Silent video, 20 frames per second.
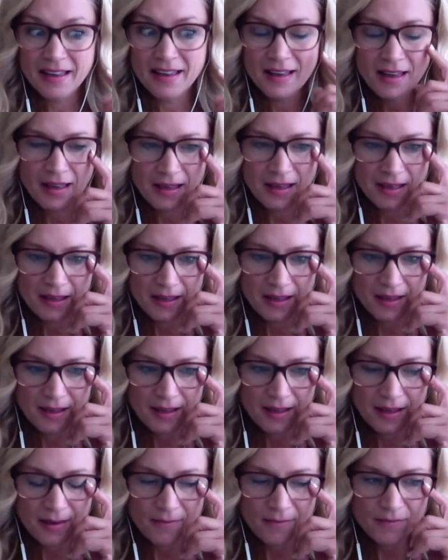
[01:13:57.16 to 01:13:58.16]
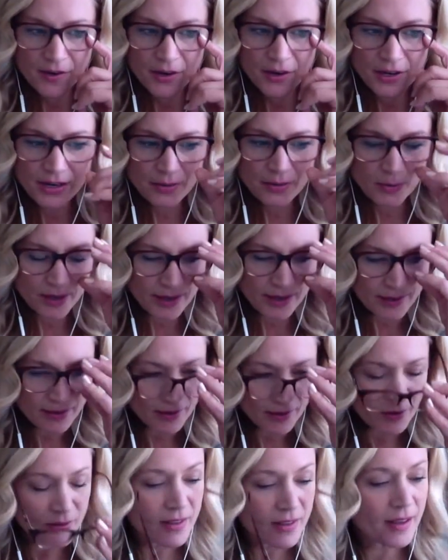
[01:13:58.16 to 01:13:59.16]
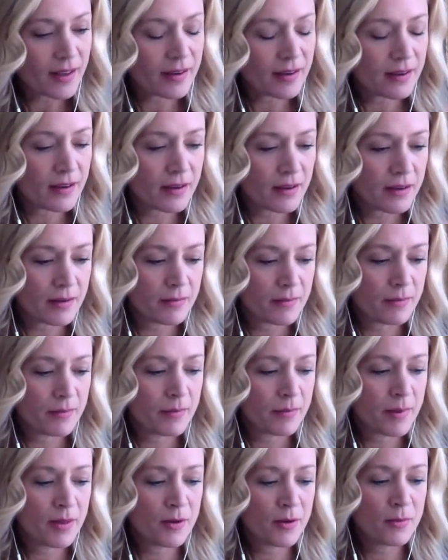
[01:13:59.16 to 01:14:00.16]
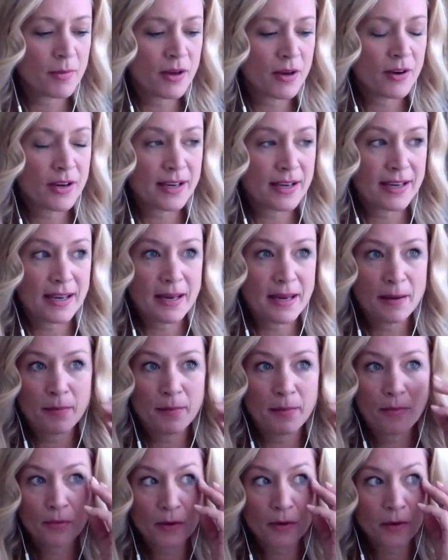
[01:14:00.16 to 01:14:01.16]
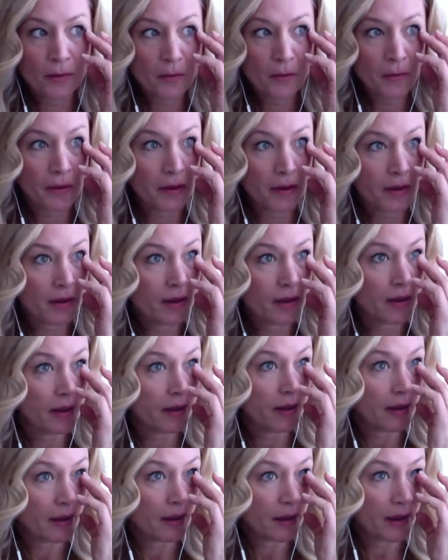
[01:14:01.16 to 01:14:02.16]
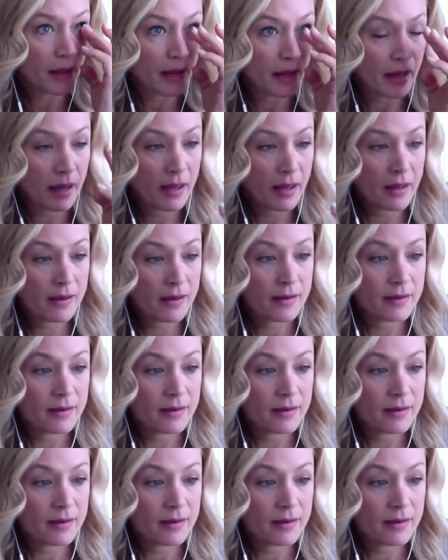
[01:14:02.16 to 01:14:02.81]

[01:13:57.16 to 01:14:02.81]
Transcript: I'm very aware, though, that Mother Mary came through, and